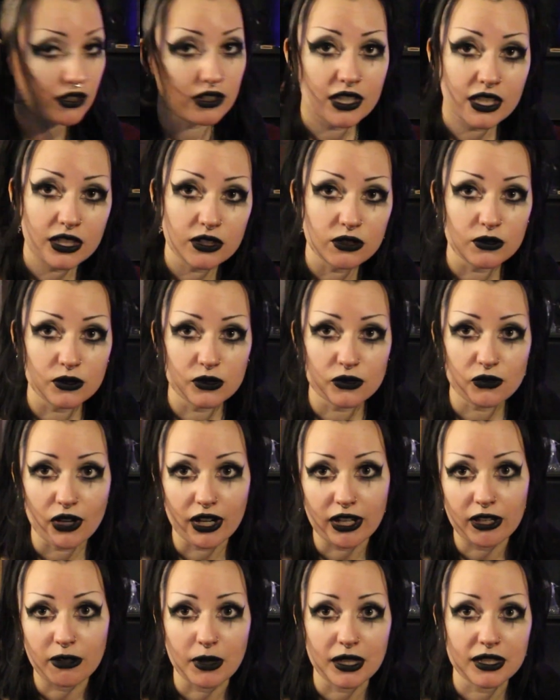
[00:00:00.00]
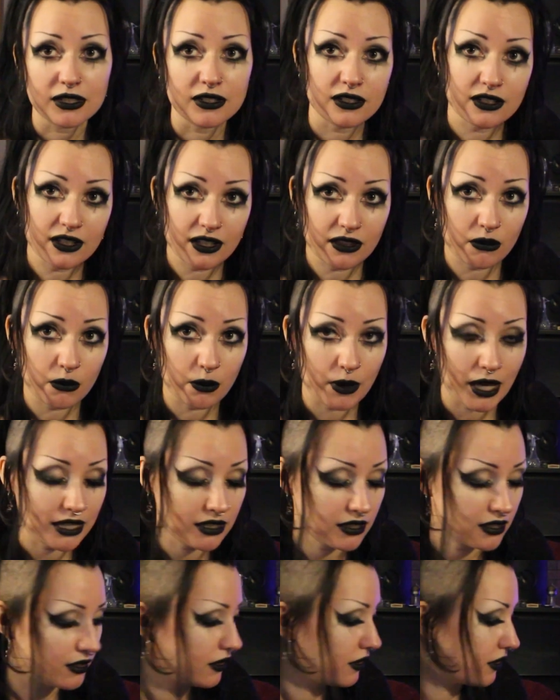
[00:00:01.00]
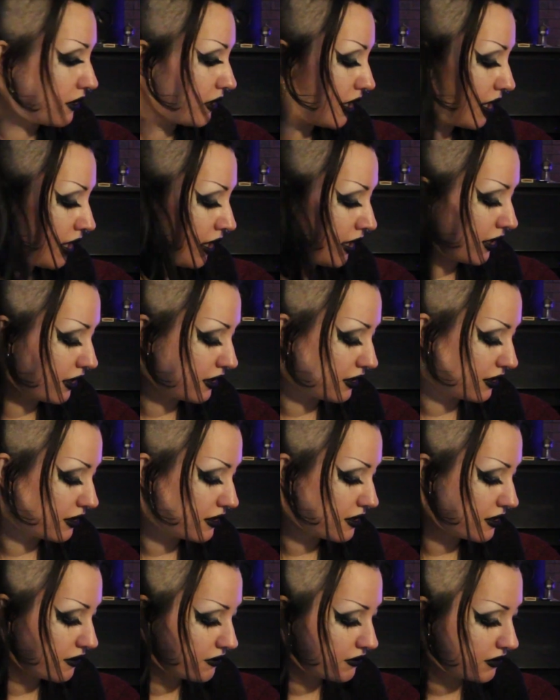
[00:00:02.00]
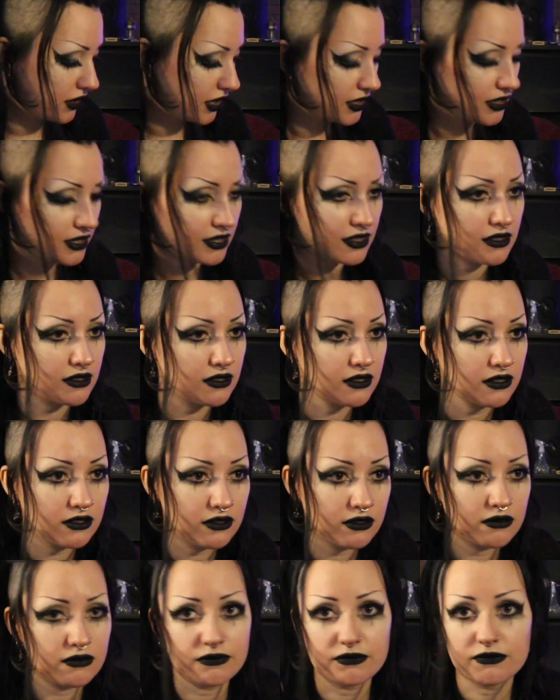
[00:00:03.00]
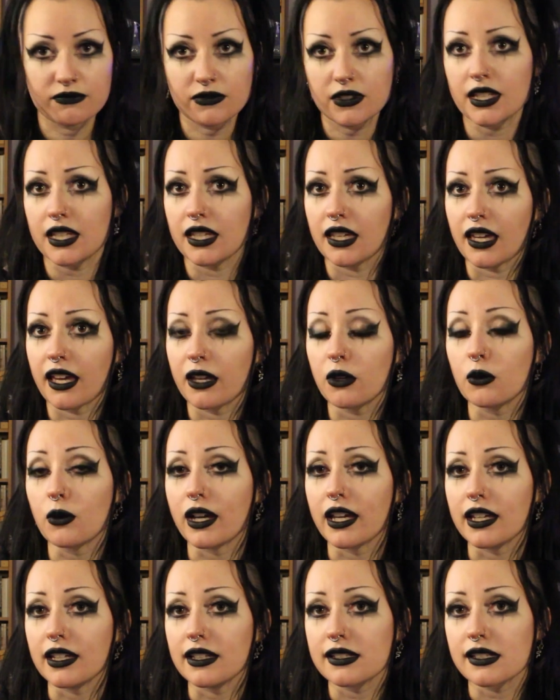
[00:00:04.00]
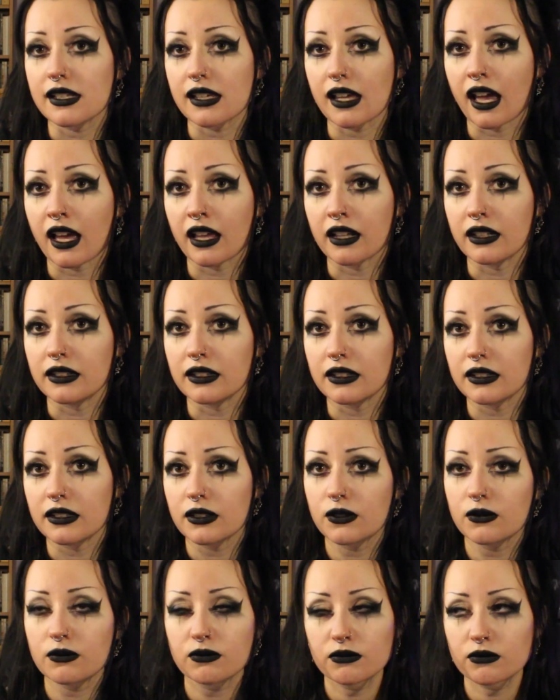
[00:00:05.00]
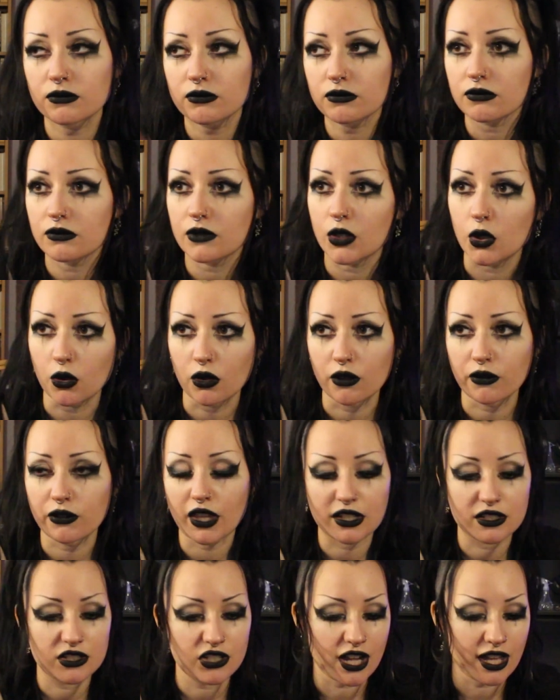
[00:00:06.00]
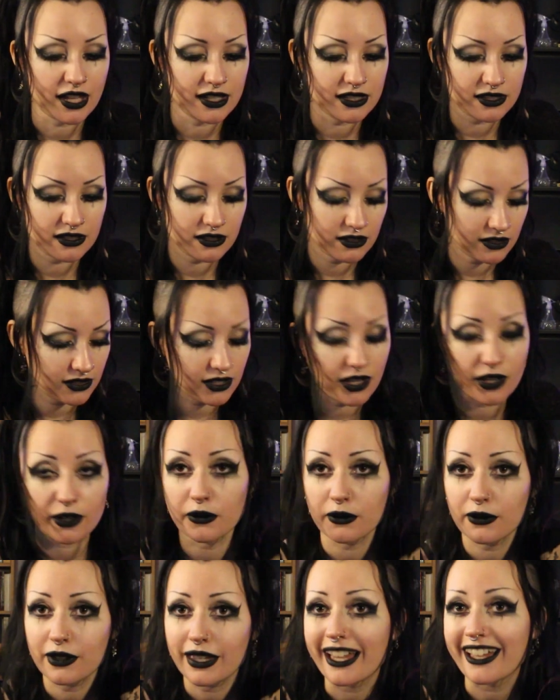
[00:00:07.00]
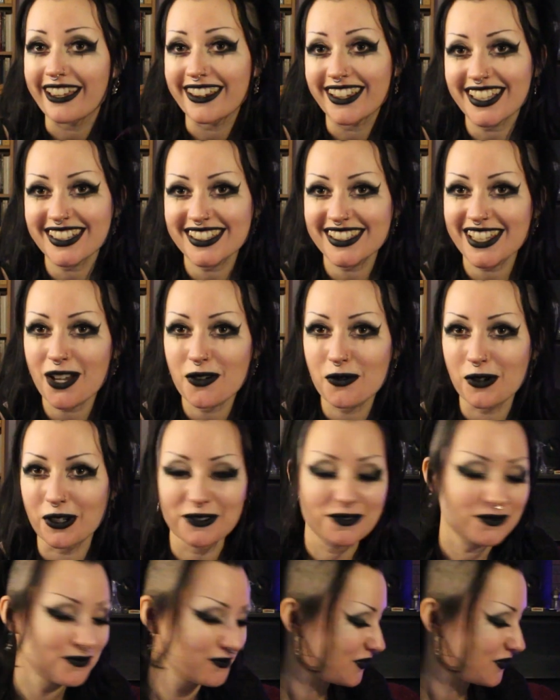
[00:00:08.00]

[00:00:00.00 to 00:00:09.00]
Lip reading: the needles recommended in the pattern, and it's DK weight and all of that jazz. So yeah, that's that one.